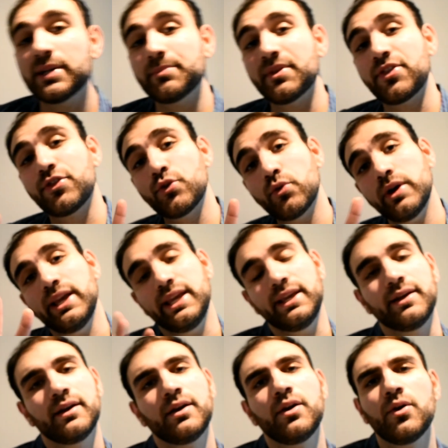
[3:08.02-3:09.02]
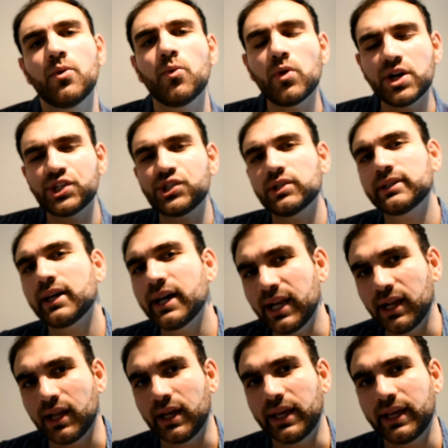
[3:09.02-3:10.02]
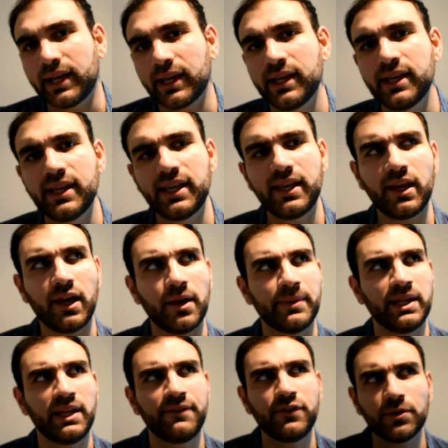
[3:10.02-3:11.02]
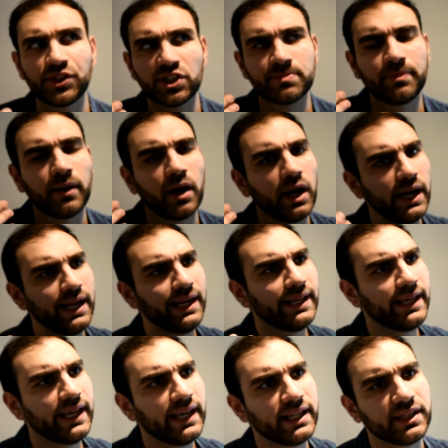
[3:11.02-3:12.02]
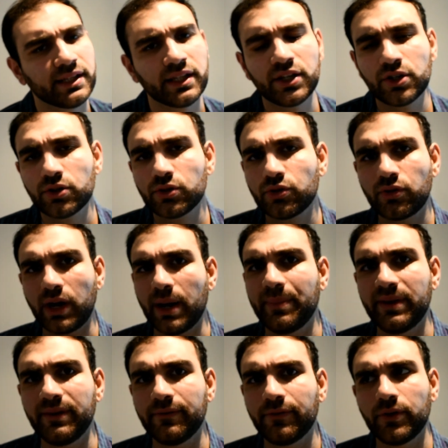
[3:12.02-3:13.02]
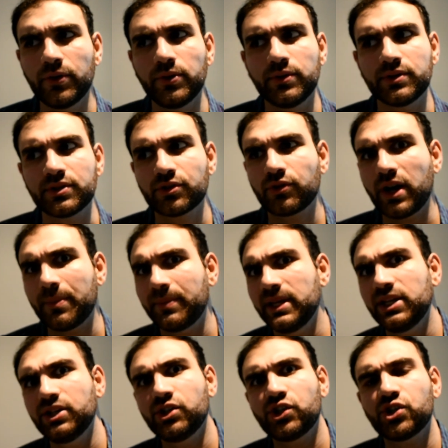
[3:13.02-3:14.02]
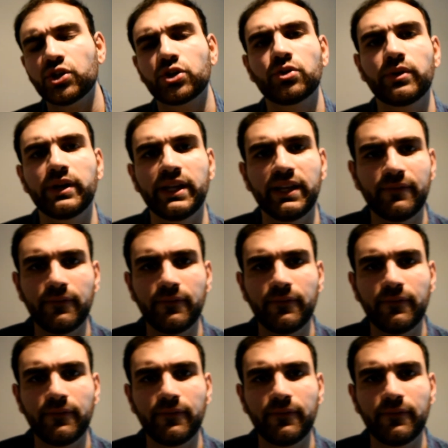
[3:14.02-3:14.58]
number three, what is your diet like? I mean, if you're just piling in crappy foods, crappy sugary